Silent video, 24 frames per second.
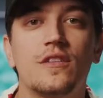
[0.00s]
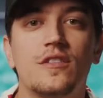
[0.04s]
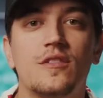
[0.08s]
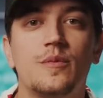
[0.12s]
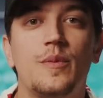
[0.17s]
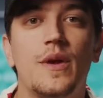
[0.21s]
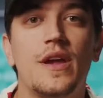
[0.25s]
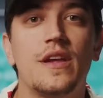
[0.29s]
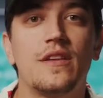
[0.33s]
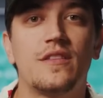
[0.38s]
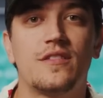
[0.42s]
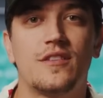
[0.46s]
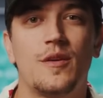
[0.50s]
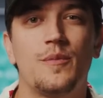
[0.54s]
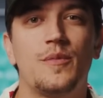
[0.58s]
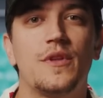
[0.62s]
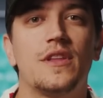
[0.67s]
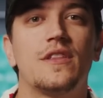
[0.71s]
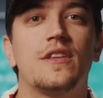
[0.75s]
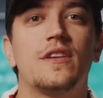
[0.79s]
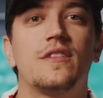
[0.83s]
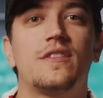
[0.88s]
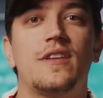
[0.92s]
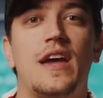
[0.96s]
space,
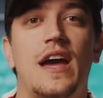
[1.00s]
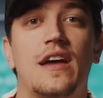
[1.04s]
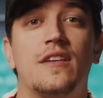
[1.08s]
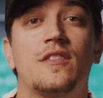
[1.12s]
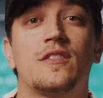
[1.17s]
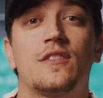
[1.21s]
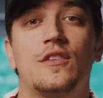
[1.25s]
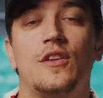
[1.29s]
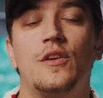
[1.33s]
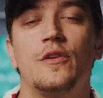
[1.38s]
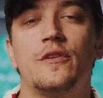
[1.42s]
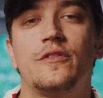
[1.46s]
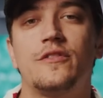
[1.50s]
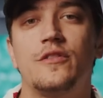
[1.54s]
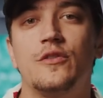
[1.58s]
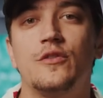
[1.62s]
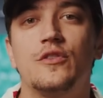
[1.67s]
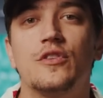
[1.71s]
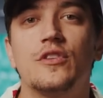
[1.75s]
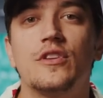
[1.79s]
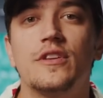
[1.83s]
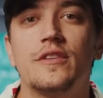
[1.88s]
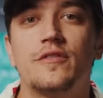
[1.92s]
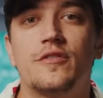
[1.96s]
something that's as close to
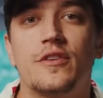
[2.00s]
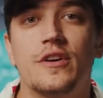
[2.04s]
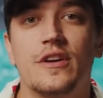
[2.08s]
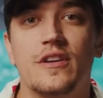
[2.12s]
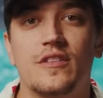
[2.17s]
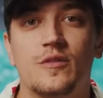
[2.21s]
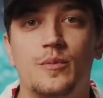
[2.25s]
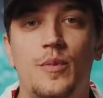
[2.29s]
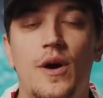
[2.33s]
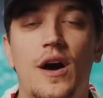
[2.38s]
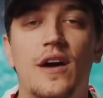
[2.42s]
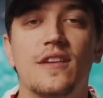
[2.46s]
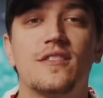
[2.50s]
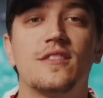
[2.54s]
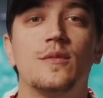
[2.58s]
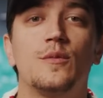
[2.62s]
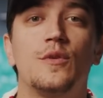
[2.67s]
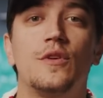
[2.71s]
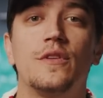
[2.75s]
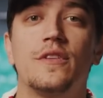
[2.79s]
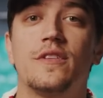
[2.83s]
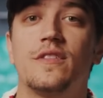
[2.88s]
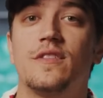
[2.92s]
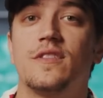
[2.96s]
delivery as
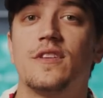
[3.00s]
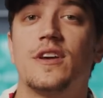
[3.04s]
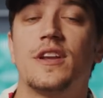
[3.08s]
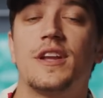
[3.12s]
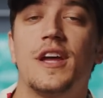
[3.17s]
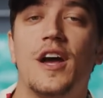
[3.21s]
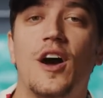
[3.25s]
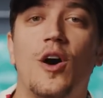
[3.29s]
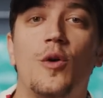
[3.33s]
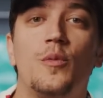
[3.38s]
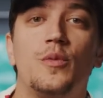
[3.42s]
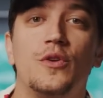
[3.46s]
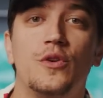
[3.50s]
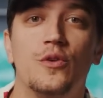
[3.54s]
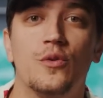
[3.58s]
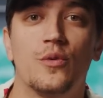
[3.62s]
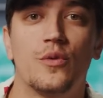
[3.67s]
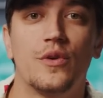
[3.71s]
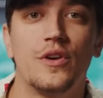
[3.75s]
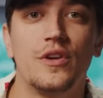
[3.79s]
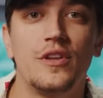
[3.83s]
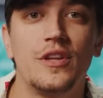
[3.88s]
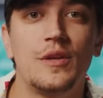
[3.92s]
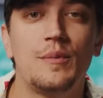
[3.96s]
possible. This is going to help you
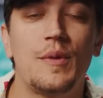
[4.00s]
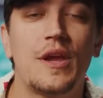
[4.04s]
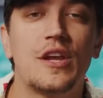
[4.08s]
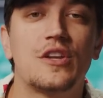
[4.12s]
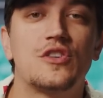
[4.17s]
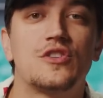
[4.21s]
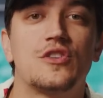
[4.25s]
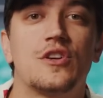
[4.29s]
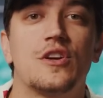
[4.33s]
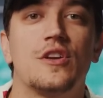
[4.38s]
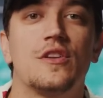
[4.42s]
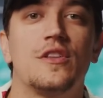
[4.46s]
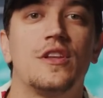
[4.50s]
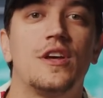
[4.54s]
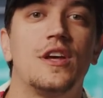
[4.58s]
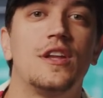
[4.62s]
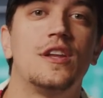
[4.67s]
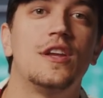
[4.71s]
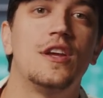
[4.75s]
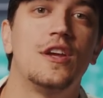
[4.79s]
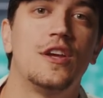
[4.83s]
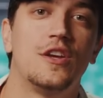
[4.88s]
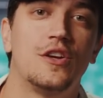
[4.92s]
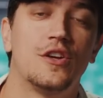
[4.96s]
really make sure
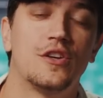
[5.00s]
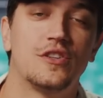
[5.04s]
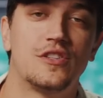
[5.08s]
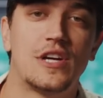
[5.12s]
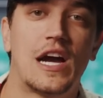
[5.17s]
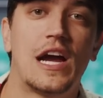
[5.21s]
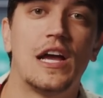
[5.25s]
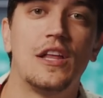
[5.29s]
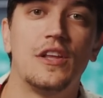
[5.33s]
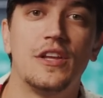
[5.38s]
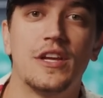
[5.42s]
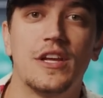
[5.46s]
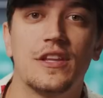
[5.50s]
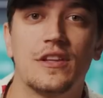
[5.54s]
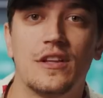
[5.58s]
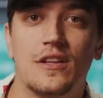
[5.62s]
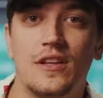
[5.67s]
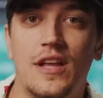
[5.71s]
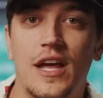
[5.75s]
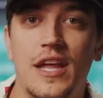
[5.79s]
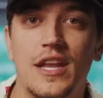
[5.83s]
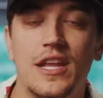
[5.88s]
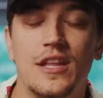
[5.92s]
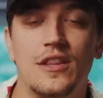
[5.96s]
that you're dialing in the
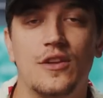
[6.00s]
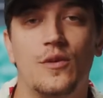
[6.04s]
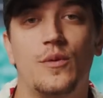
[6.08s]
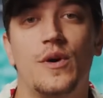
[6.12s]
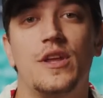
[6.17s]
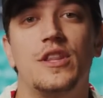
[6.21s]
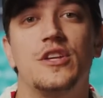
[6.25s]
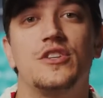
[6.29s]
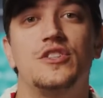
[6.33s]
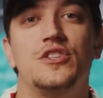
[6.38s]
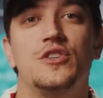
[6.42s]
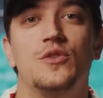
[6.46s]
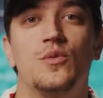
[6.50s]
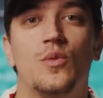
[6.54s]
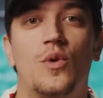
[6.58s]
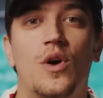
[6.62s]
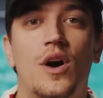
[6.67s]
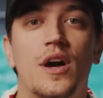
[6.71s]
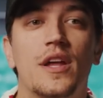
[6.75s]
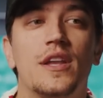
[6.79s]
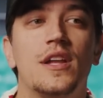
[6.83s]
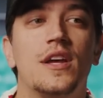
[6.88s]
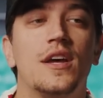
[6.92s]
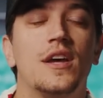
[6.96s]
lighting the way that you
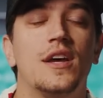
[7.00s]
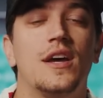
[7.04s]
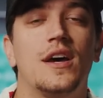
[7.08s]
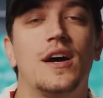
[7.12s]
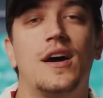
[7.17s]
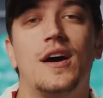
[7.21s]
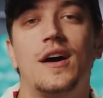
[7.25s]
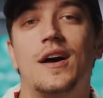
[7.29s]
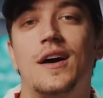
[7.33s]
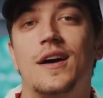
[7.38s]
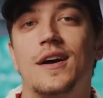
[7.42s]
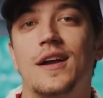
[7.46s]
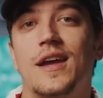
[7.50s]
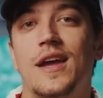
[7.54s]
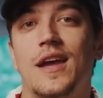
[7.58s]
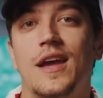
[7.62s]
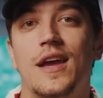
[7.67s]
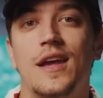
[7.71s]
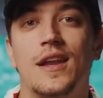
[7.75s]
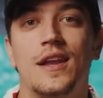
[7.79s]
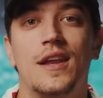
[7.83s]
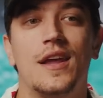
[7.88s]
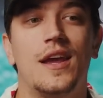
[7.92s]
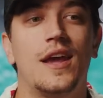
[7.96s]
want,
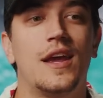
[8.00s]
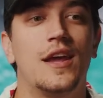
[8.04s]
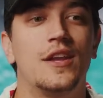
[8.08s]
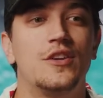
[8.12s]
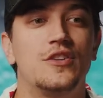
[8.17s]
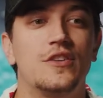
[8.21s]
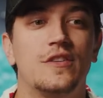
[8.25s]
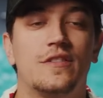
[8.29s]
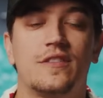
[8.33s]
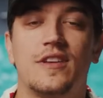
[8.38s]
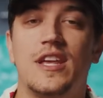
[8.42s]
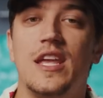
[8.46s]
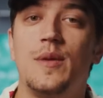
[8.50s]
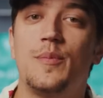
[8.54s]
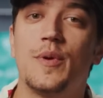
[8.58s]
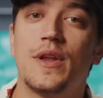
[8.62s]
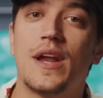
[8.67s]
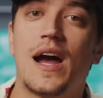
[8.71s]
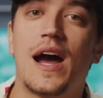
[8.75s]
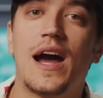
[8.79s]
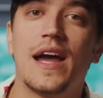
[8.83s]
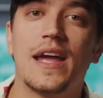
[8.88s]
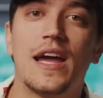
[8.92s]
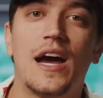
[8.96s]
and just keep
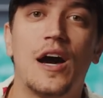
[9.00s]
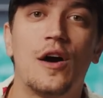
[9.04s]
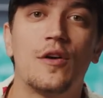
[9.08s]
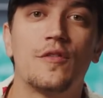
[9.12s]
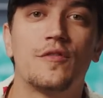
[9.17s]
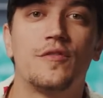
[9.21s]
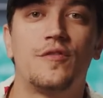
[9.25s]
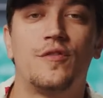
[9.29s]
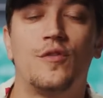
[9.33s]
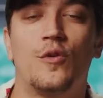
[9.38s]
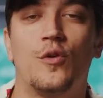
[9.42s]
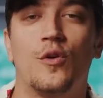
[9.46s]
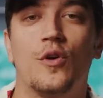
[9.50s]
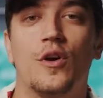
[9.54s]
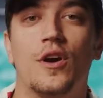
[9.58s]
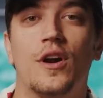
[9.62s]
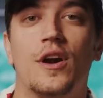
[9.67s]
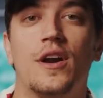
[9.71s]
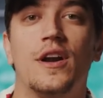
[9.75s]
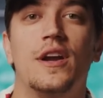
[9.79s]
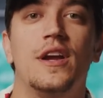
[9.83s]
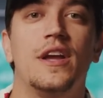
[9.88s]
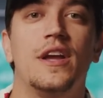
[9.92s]
an eye out for